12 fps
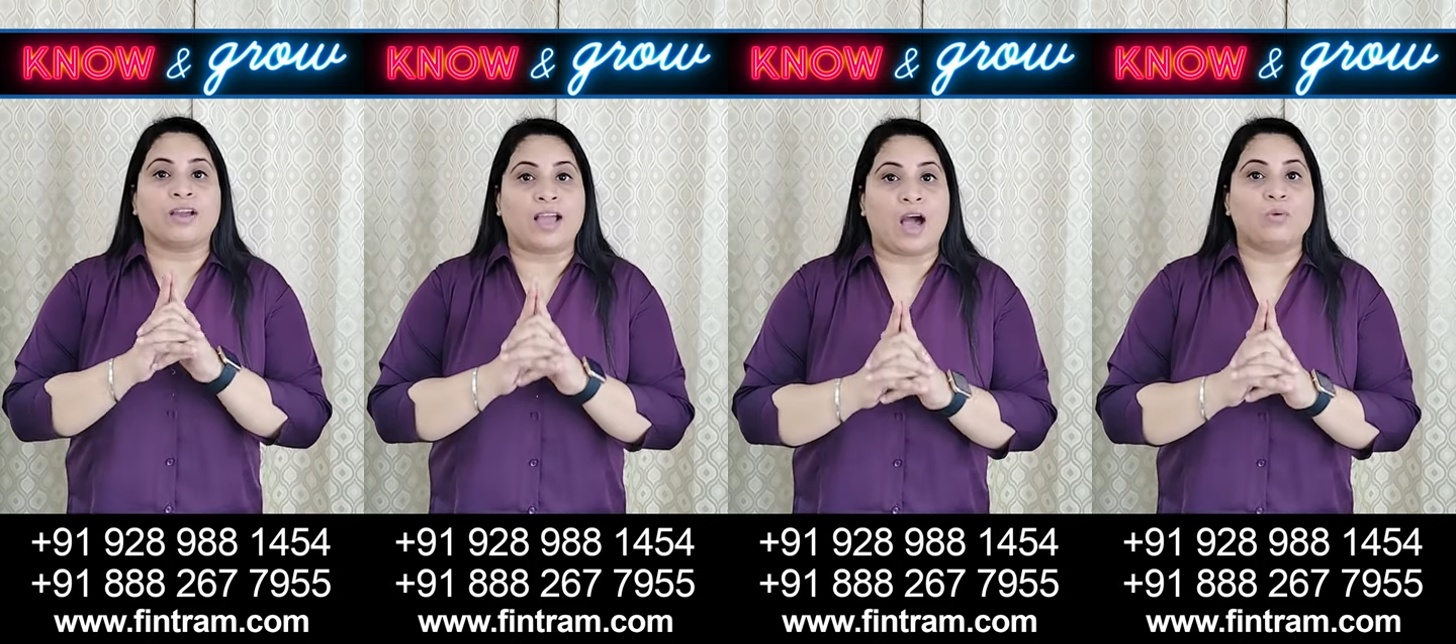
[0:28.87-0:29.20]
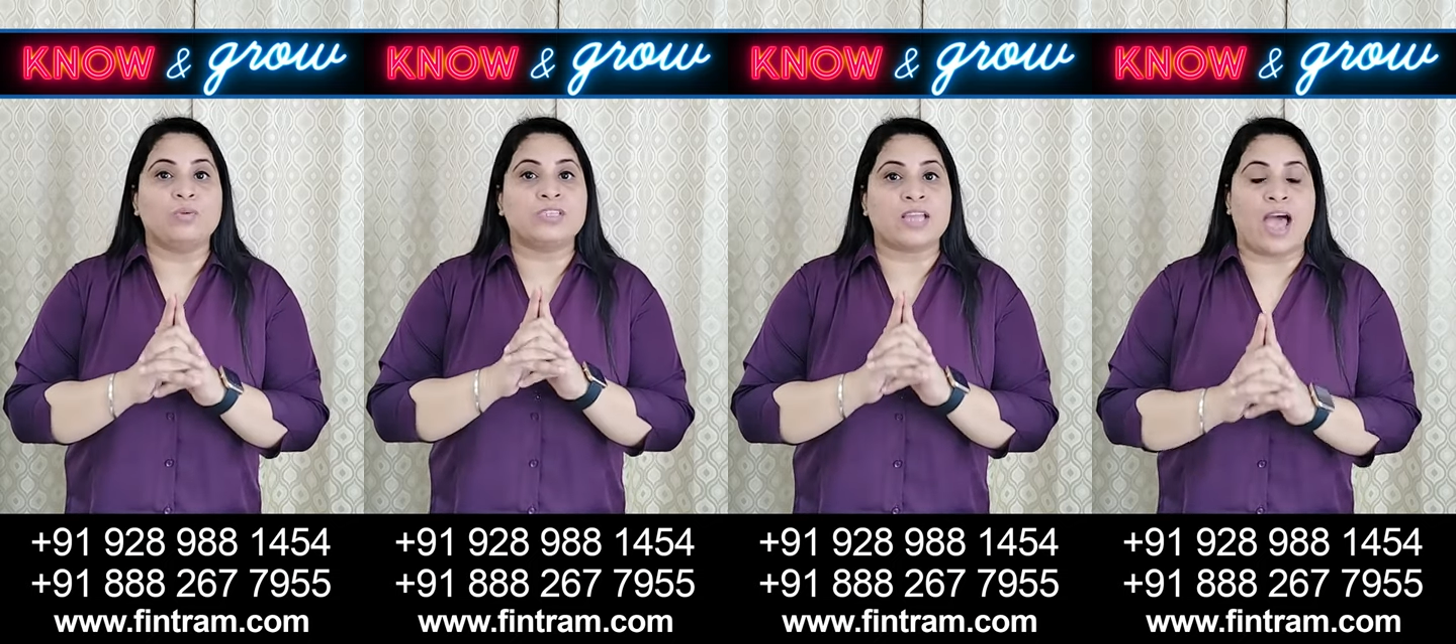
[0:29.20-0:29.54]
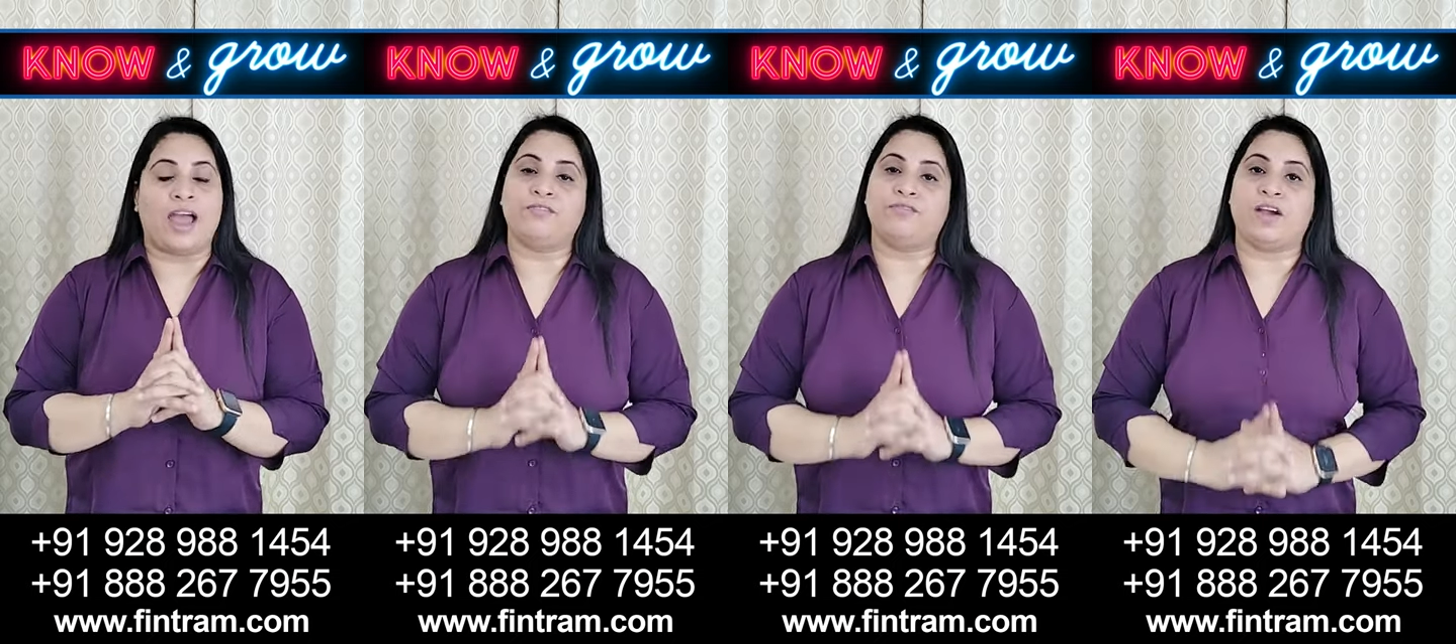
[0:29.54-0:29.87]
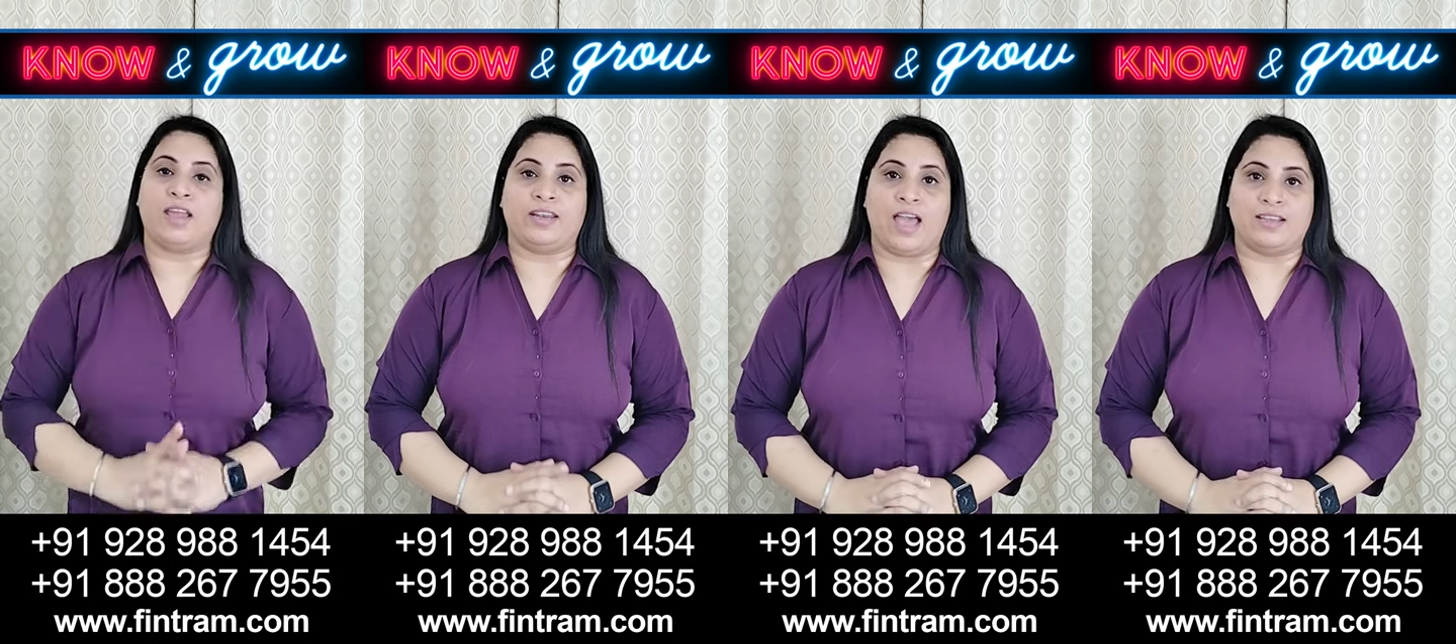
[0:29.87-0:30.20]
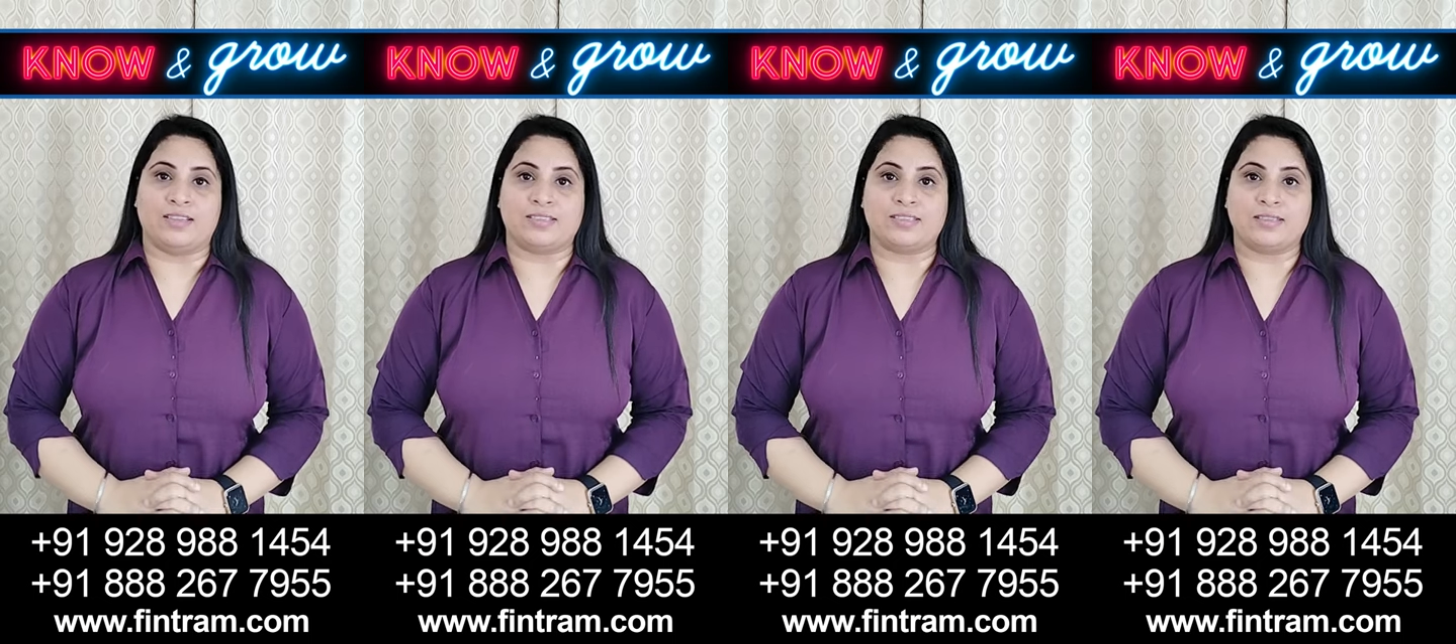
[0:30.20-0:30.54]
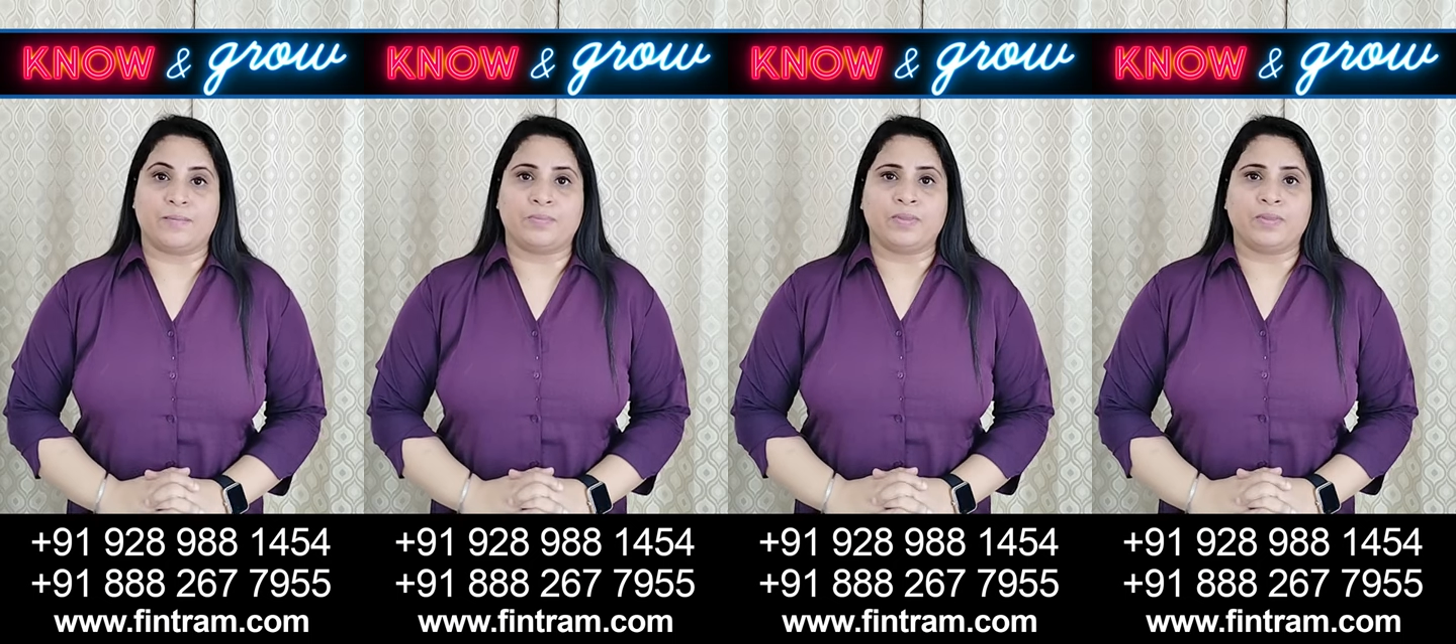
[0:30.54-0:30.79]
accounts and finance.